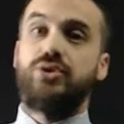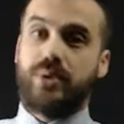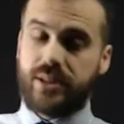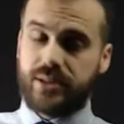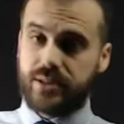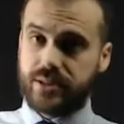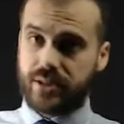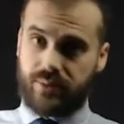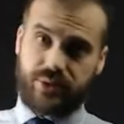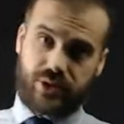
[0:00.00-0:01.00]
two answers,
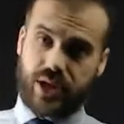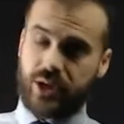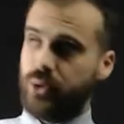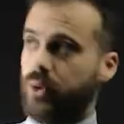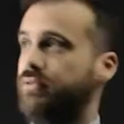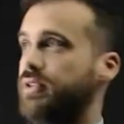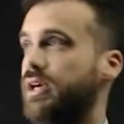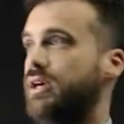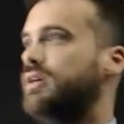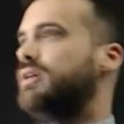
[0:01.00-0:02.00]
so I'll start you off
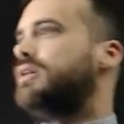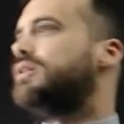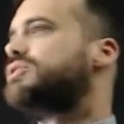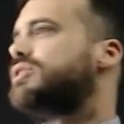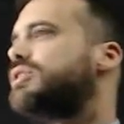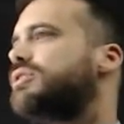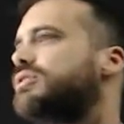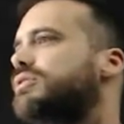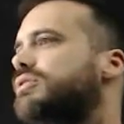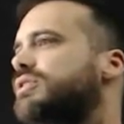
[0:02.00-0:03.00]
there. So
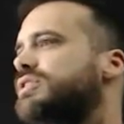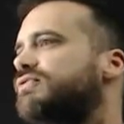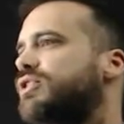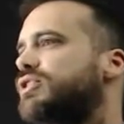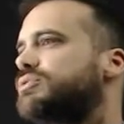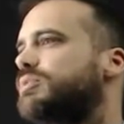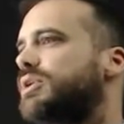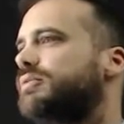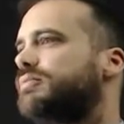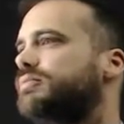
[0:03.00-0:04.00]
this first
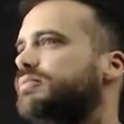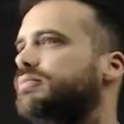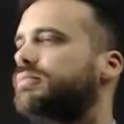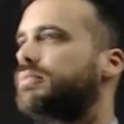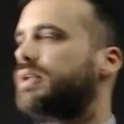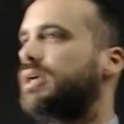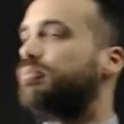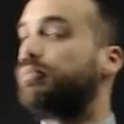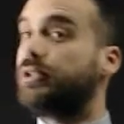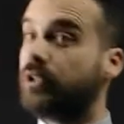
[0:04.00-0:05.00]
one
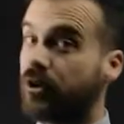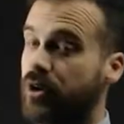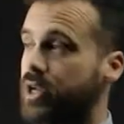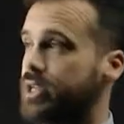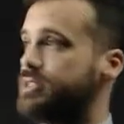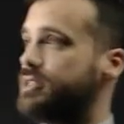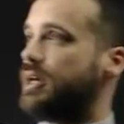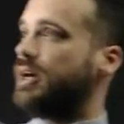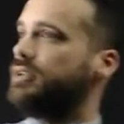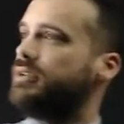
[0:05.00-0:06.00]
implies
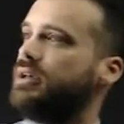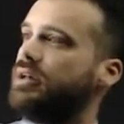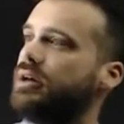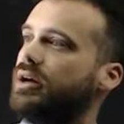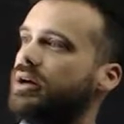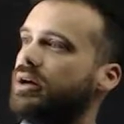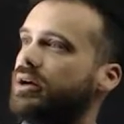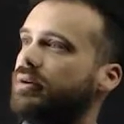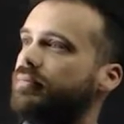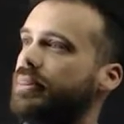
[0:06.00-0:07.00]
that
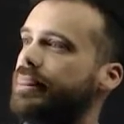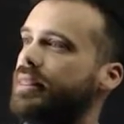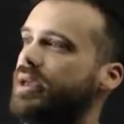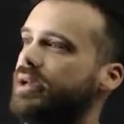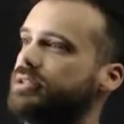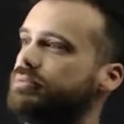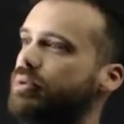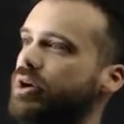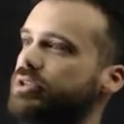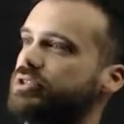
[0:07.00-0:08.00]
x
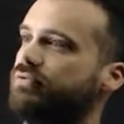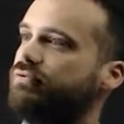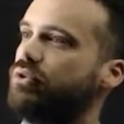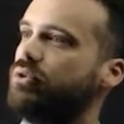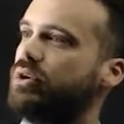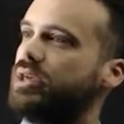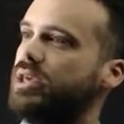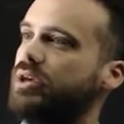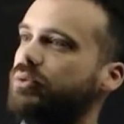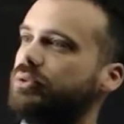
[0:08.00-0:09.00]
minus 4
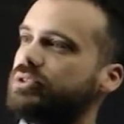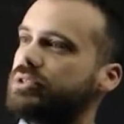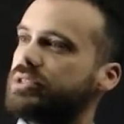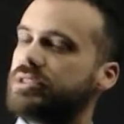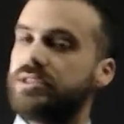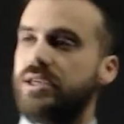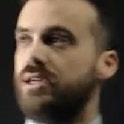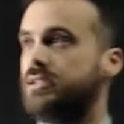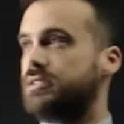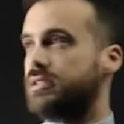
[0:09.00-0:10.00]
equals
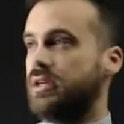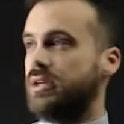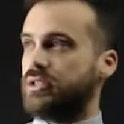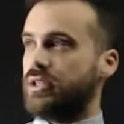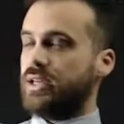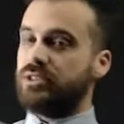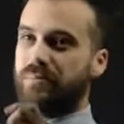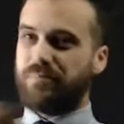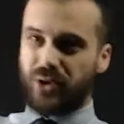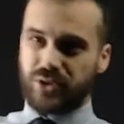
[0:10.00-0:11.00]
6, so that's
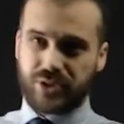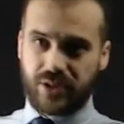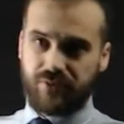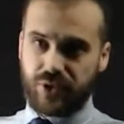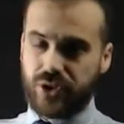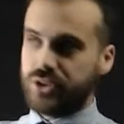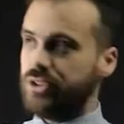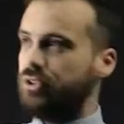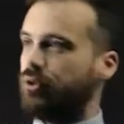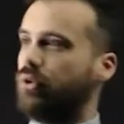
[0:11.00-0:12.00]
the positive
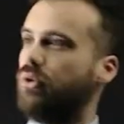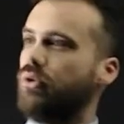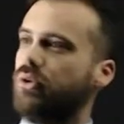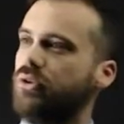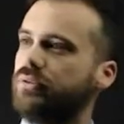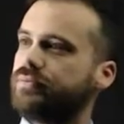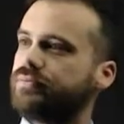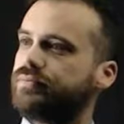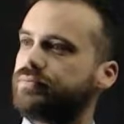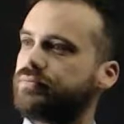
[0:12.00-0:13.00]
version, or
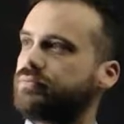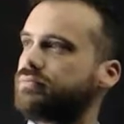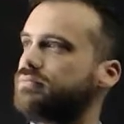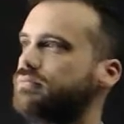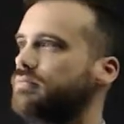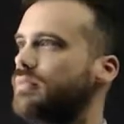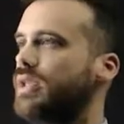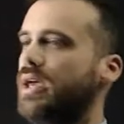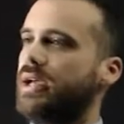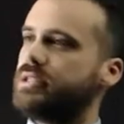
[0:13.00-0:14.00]

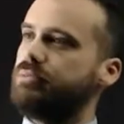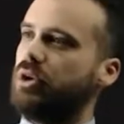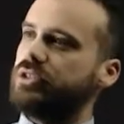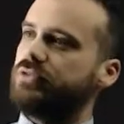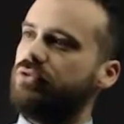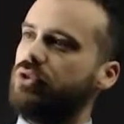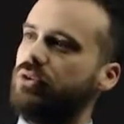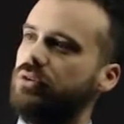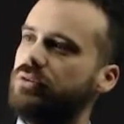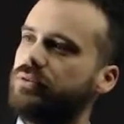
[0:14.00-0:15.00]
x minus
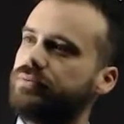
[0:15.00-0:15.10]
4